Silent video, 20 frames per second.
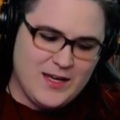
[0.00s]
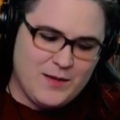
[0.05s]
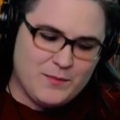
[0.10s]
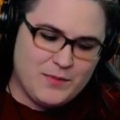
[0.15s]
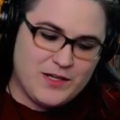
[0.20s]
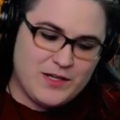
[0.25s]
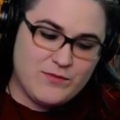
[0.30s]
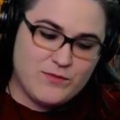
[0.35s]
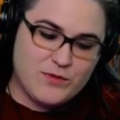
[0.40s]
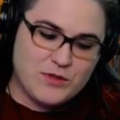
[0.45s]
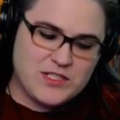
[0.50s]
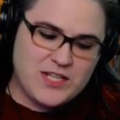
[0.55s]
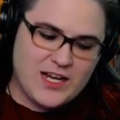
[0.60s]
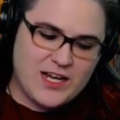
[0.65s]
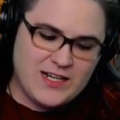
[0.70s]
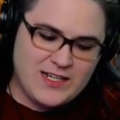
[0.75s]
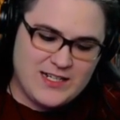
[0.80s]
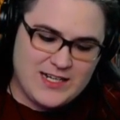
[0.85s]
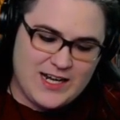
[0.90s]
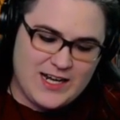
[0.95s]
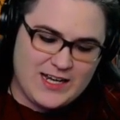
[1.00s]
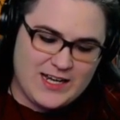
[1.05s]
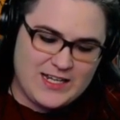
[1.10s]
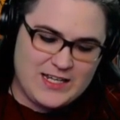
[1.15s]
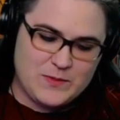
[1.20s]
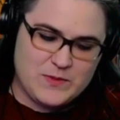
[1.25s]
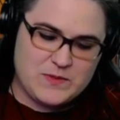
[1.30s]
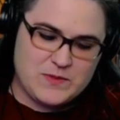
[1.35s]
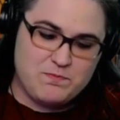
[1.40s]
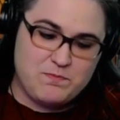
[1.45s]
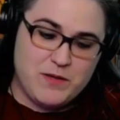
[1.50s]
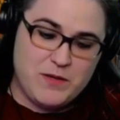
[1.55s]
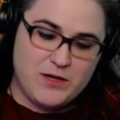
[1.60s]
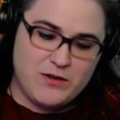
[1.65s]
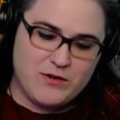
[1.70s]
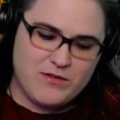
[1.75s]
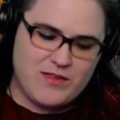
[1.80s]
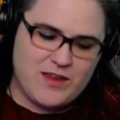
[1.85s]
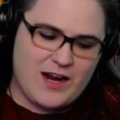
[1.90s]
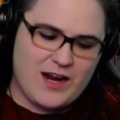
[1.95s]
but in Rotundia he was
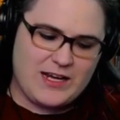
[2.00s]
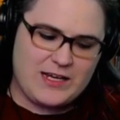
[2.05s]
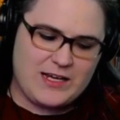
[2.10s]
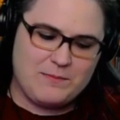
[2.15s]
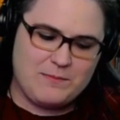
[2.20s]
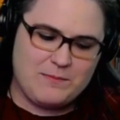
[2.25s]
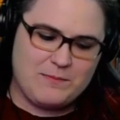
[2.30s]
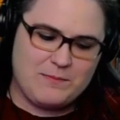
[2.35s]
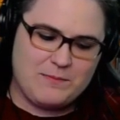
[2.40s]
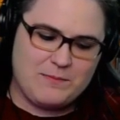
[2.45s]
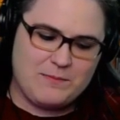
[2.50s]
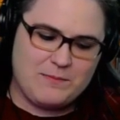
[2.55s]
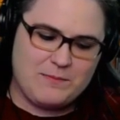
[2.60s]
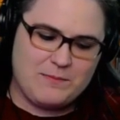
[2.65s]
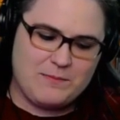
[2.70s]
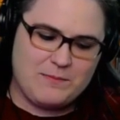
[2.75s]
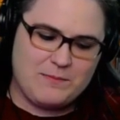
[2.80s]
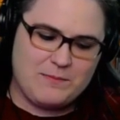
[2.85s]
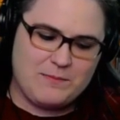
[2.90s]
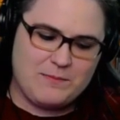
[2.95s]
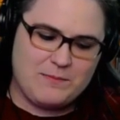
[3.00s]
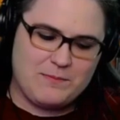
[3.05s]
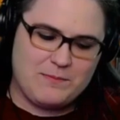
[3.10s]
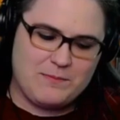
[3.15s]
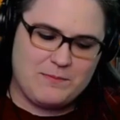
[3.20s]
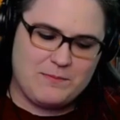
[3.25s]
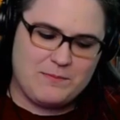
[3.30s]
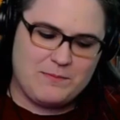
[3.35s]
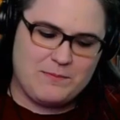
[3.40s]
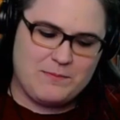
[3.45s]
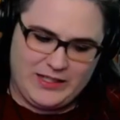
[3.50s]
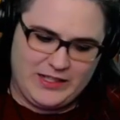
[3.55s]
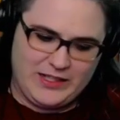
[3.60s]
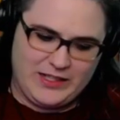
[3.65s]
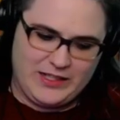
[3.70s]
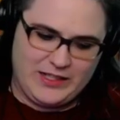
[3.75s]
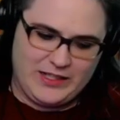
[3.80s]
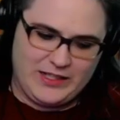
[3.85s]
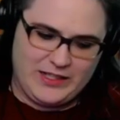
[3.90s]
bigger than I can possibly expect you to believe.